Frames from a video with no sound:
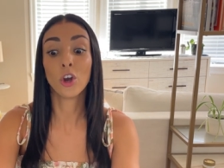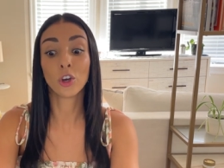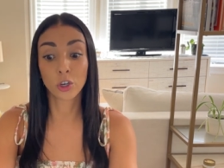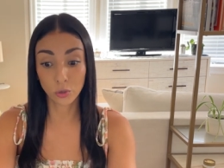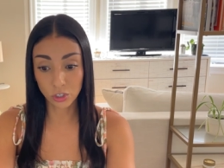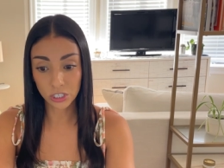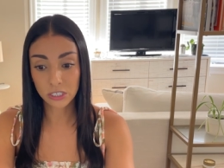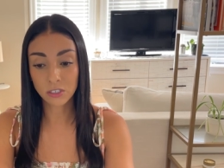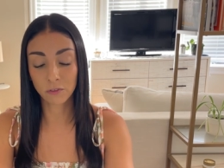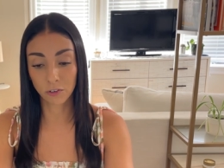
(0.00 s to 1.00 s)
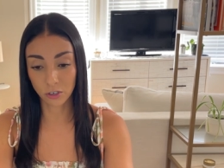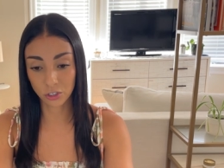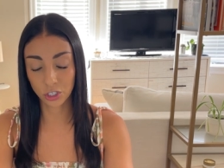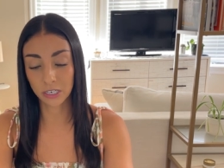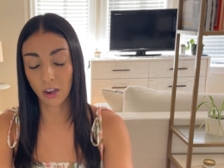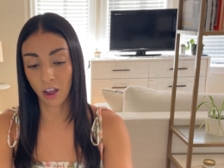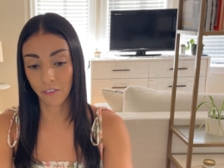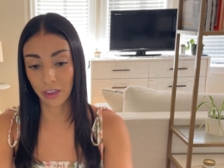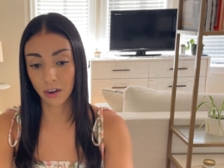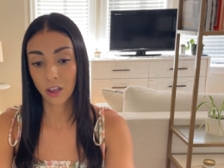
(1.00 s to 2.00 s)
Gucci's version of
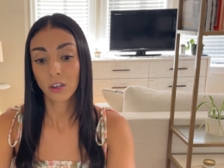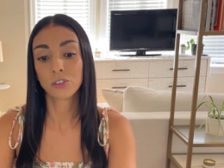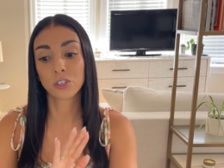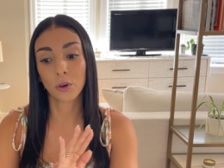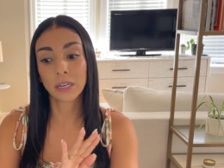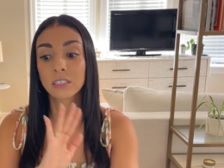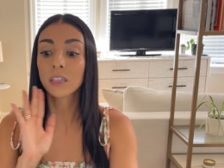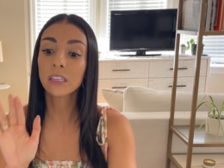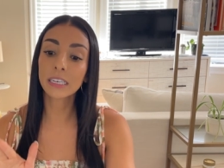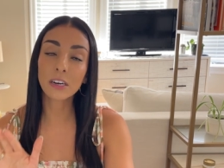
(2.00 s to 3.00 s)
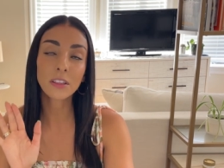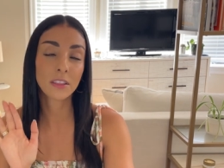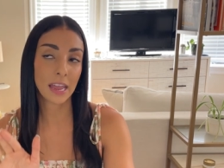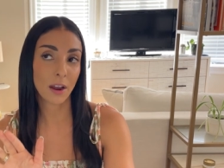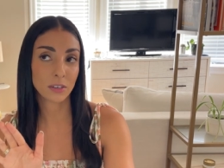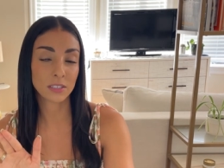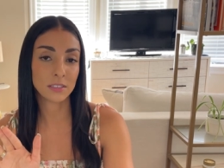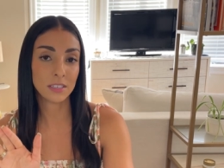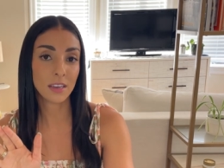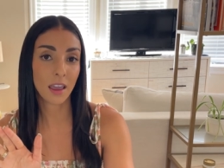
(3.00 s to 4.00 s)
it. So it's clear that they are
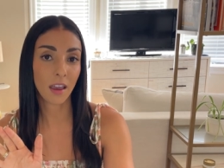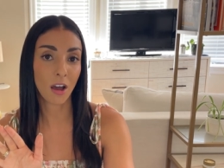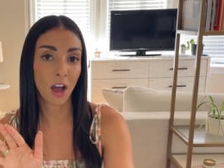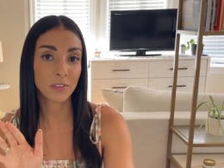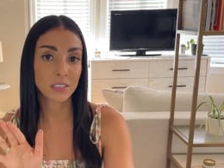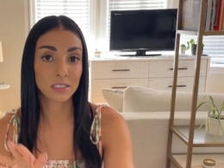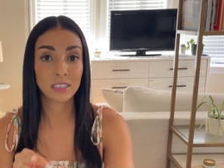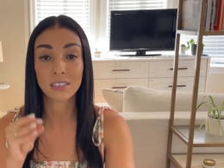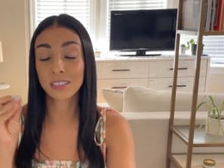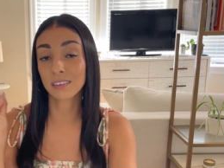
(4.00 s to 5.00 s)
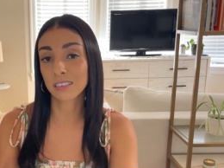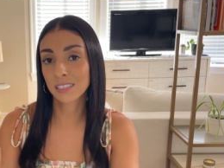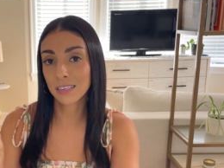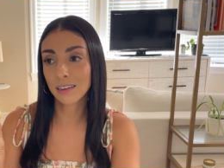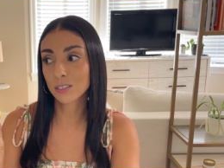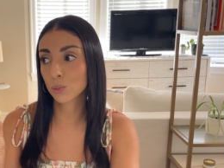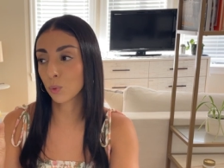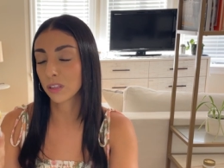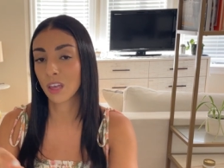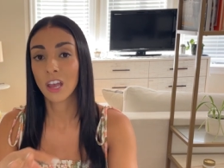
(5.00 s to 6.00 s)
seeing, obviously, success
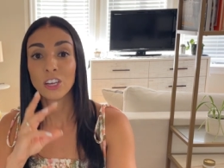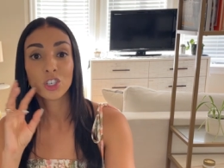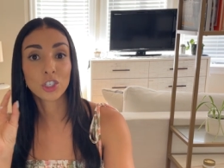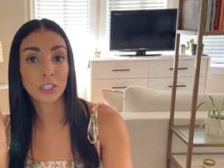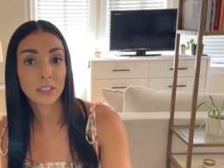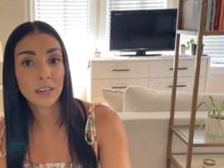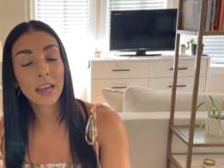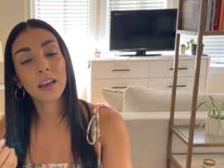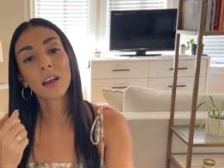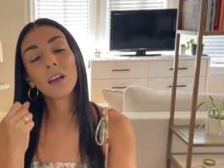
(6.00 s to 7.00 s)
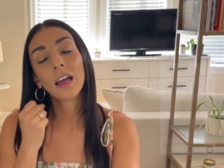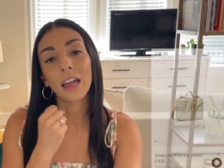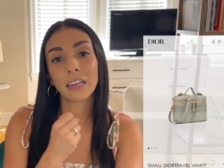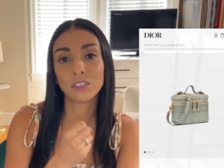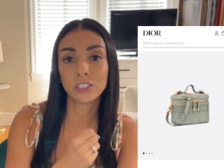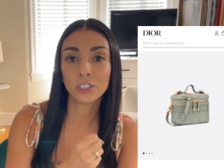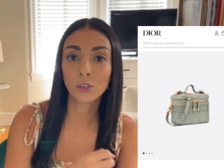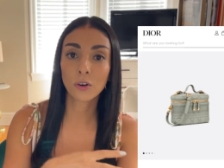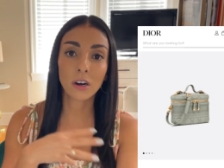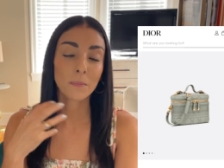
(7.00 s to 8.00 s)
with Chanel and
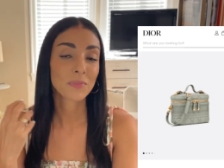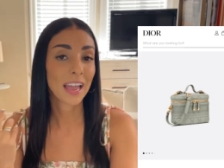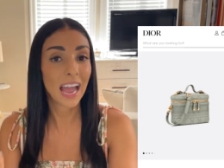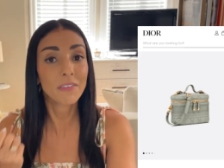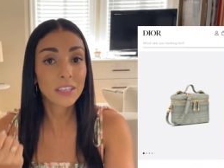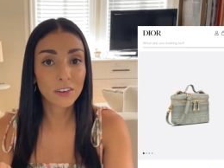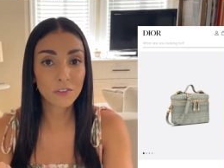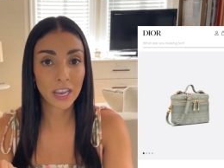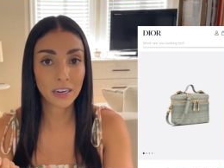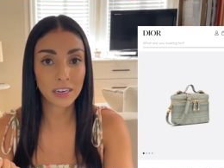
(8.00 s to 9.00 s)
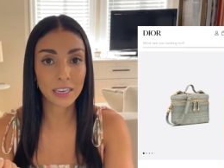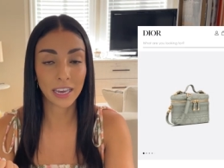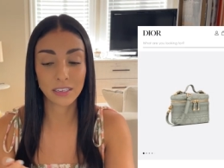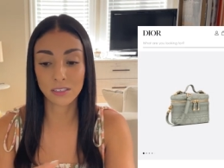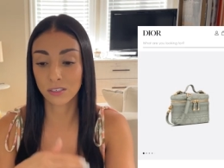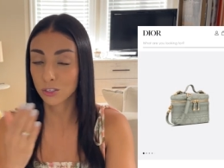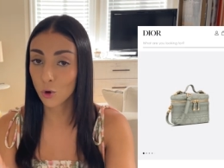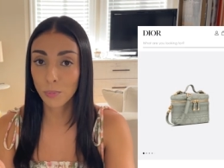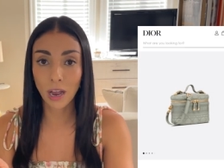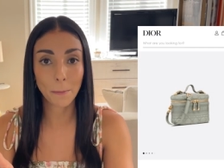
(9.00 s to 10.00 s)
Dior having their vanity cases so
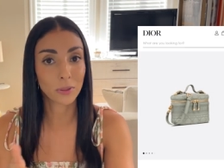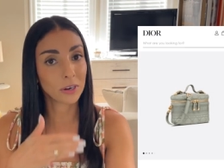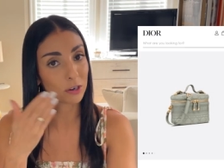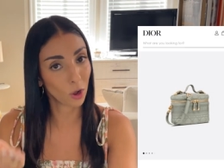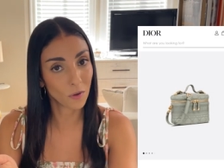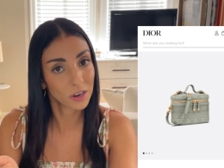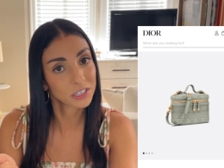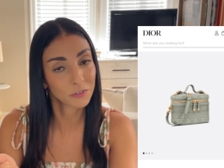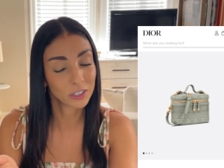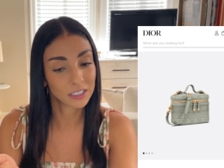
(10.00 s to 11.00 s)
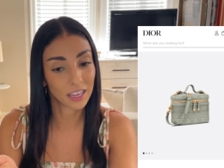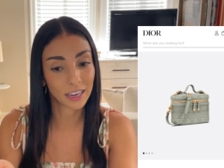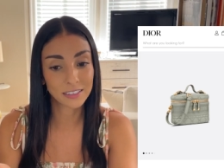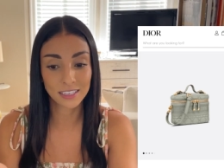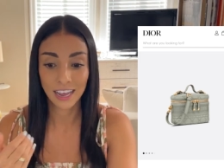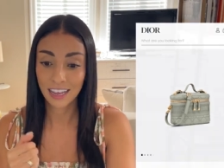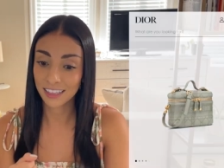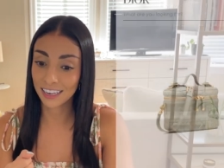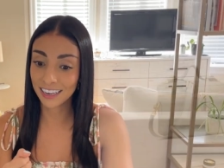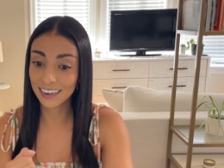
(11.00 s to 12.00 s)
popular in all their different lines that,
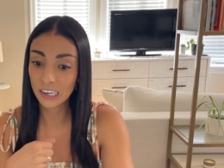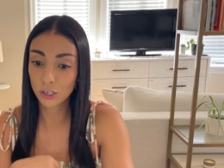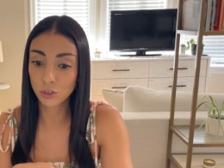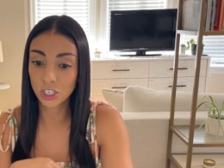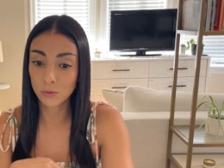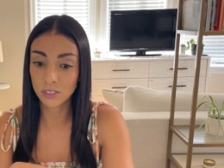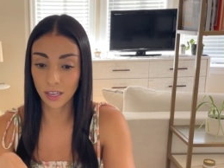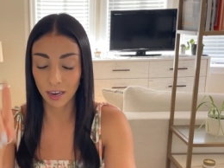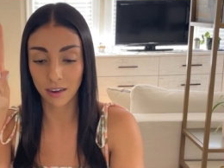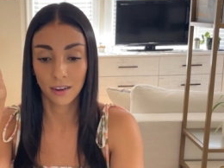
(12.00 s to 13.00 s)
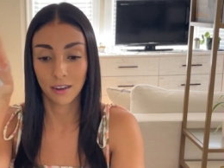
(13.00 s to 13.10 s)
again, Gucci was like,